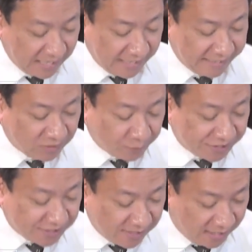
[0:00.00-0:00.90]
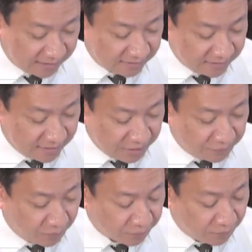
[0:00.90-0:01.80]
it was not
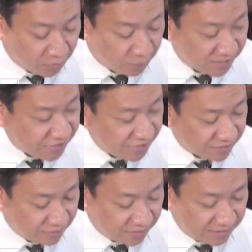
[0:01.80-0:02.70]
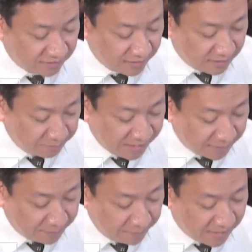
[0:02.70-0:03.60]
4410 or
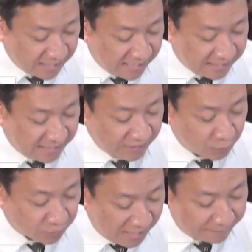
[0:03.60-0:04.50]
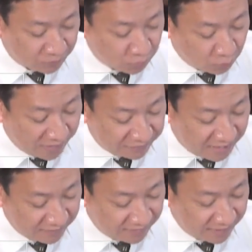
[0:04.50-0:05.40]
BRP Bagakay who rammed
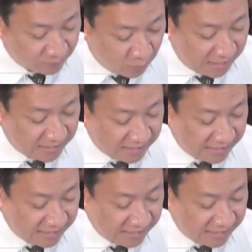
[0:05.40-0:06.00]
21551,